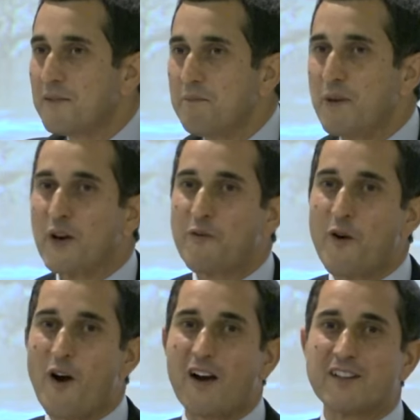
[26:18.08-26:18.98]
Beautiful
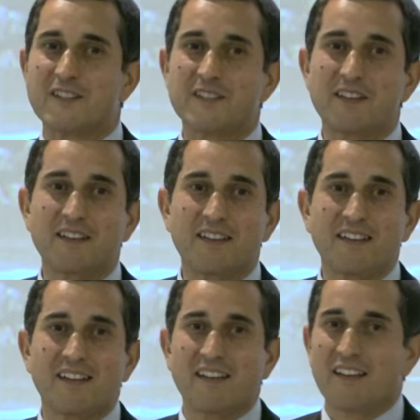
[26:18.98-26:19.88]
horse.
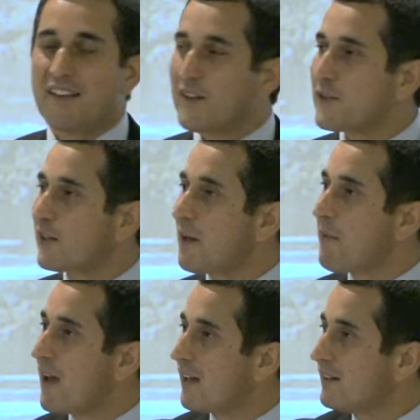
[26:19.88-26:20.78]
So the
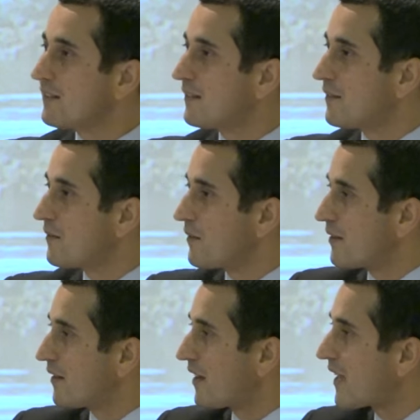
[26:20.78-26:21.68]
man
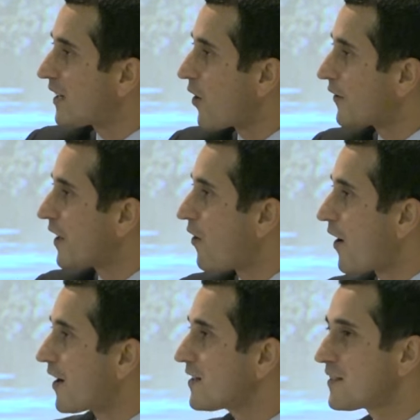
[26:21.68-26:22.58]
gathered all the
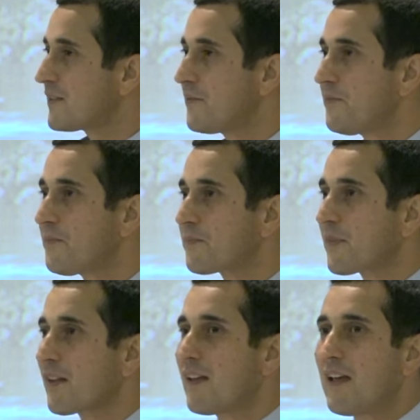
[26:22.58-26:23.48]
horse,
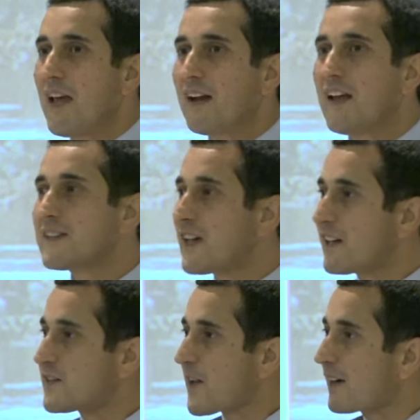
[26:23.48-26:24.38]
and his son
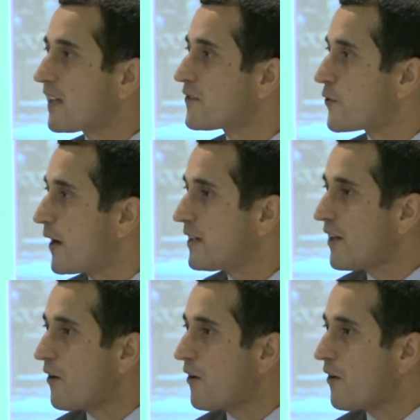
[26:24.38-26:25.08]
started training the